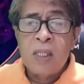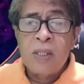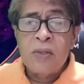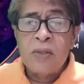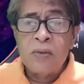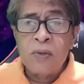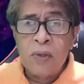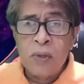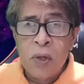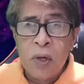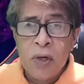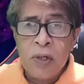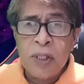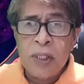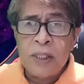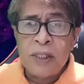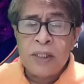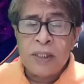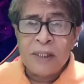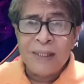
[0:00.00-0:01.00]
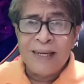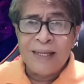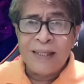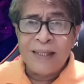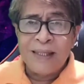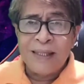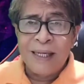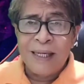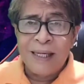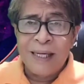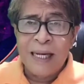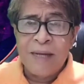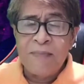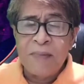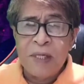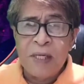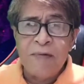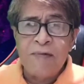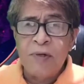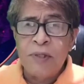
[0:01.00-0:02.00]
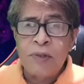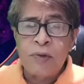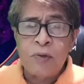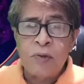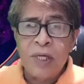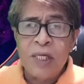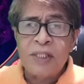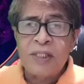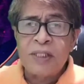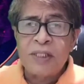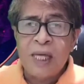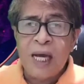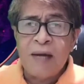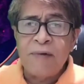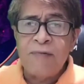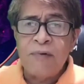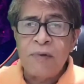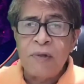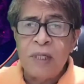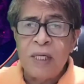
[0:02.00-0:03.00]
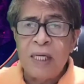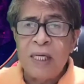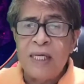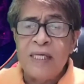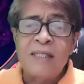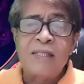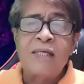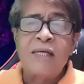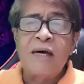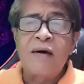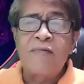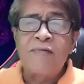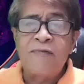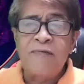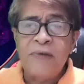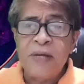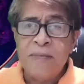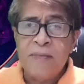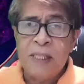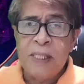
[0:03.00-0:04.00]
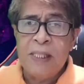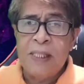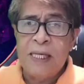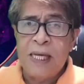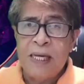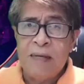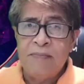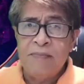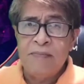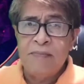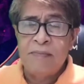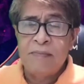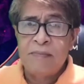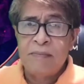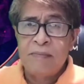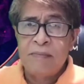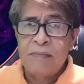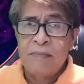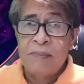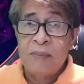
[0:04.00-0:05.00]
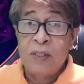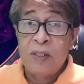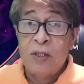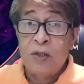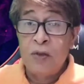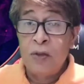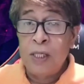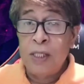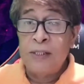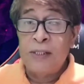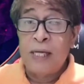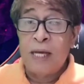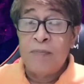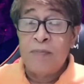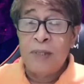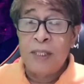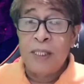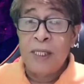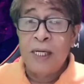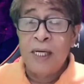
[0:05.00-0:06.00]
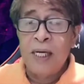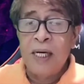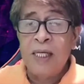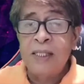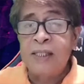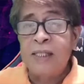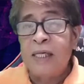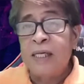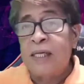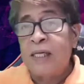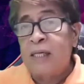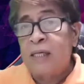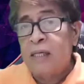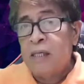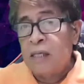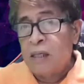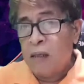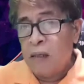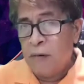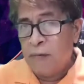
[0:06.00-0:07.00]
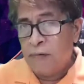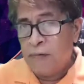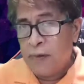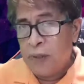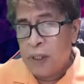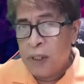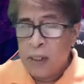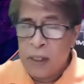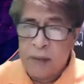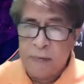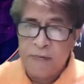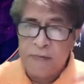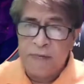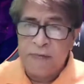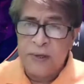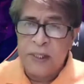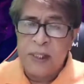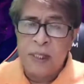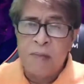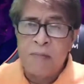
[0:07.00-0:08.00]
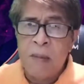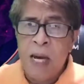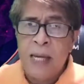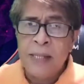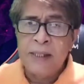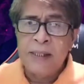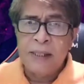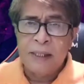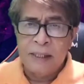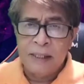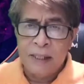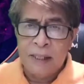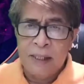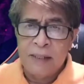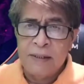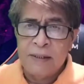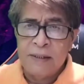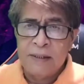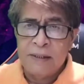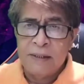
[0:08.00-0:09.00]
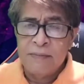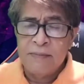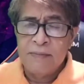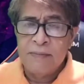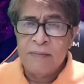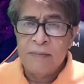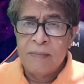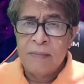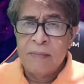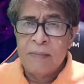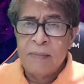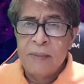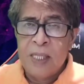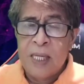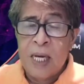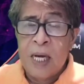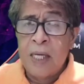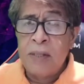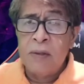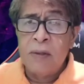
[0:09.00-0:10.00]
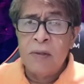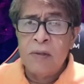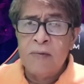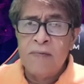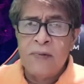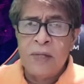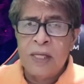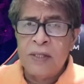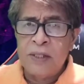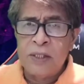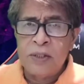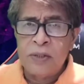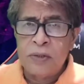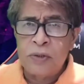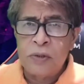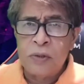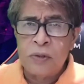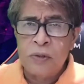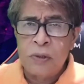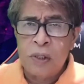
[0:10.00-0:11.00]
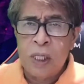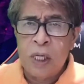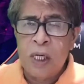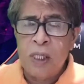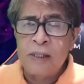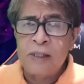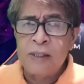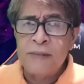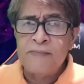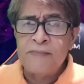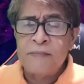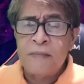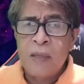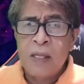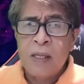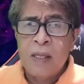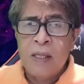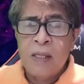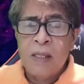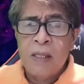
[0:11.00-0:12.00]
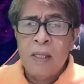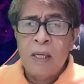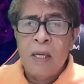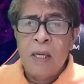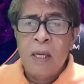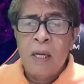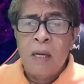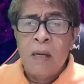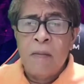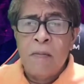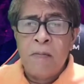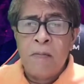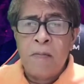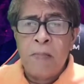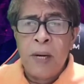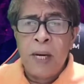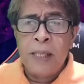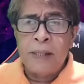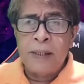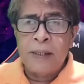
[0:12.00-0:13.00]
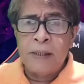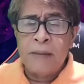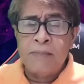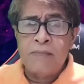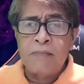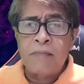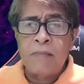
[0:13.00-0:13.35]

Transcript: you notice that the name given to each typhoon is a female name. Yun ang sabi nila kasi of the fickle-mindedness. I don't know if that is true or not. But